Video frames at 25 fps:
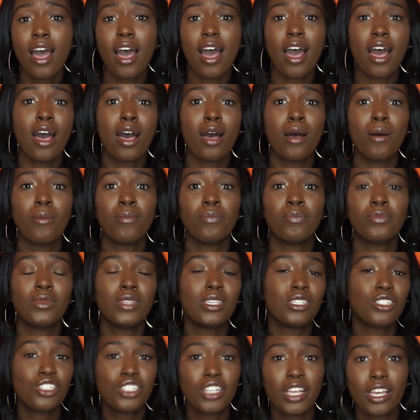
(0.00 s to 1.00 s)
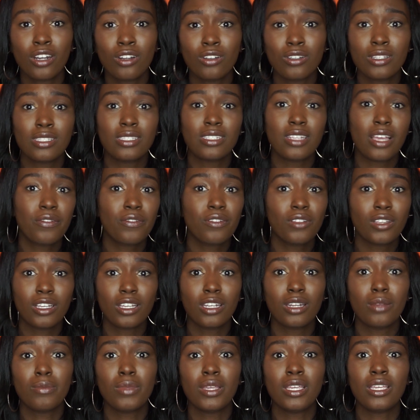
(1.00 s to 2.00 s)
This channel is definitely
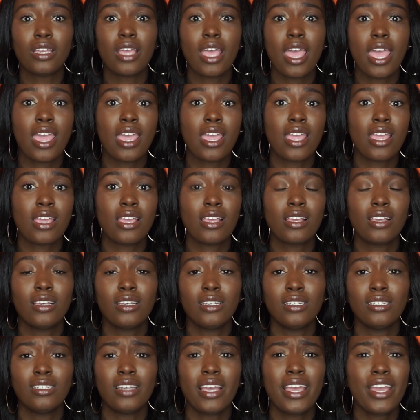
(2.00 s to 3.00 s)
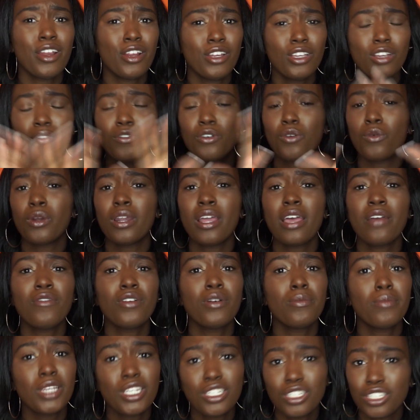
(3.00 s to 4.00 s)
going to be a area for
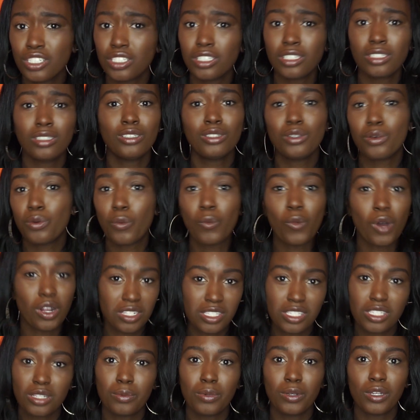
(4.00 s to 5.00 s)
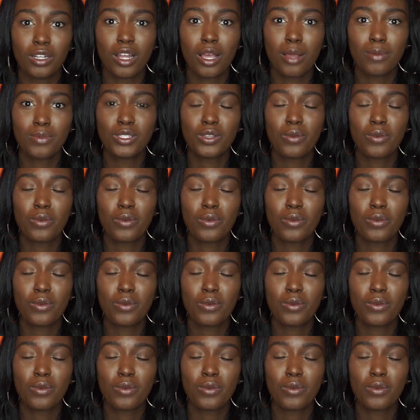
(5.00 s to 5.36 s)
whatever Misha wants to put up.